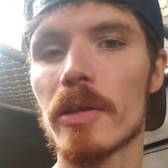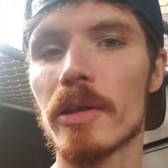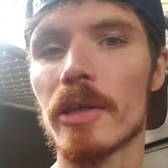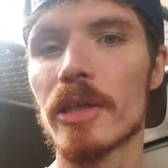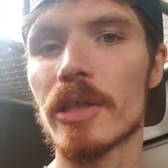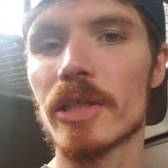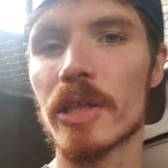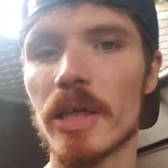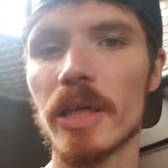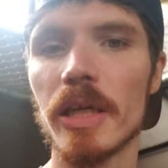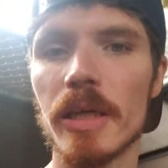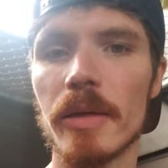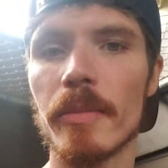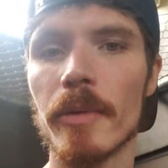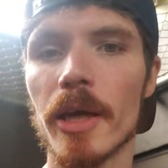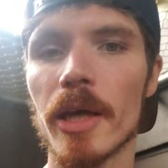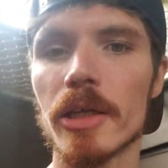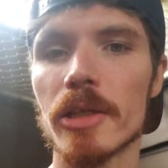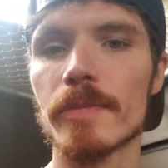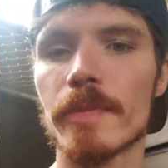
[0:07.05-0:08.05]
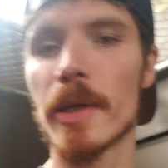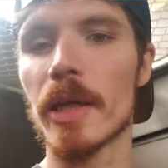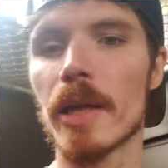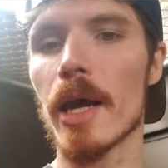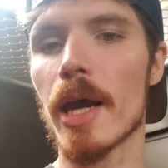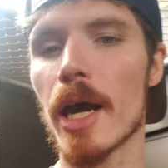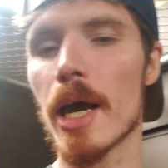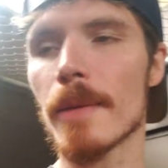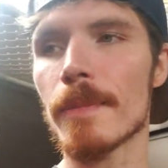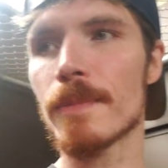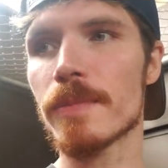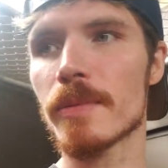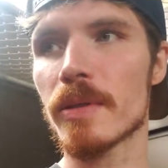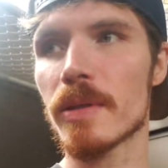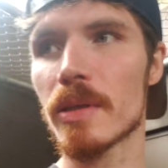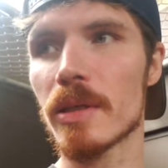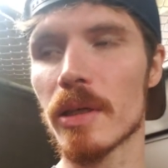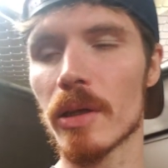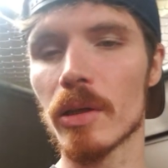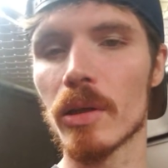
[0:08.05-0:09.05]
This team has been
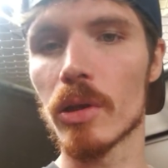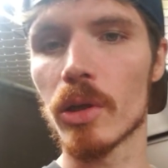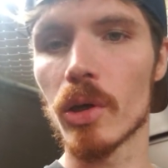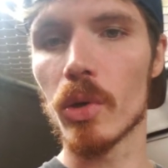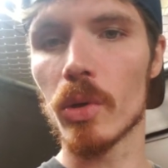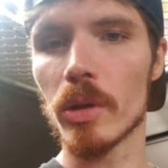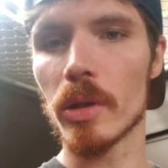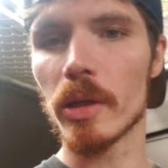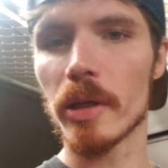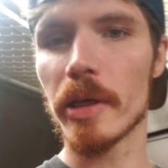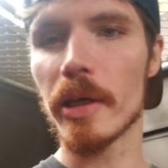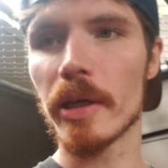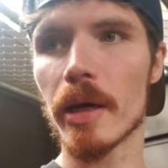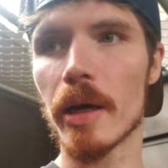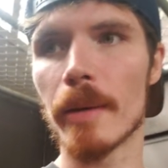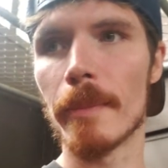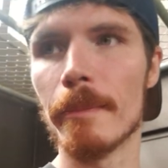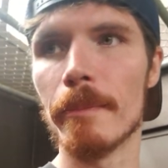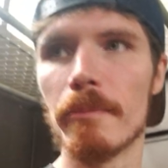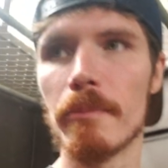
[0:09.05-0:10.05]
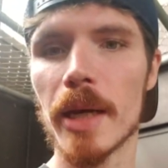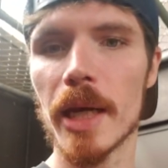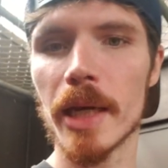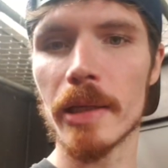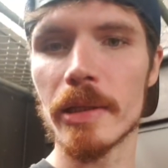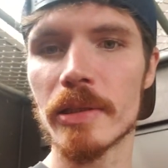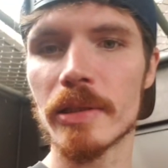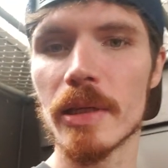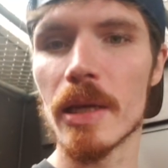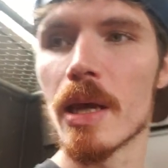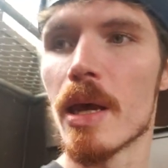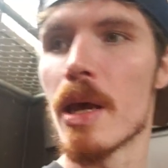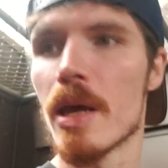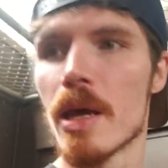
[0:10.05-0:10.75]
absolutely a mess.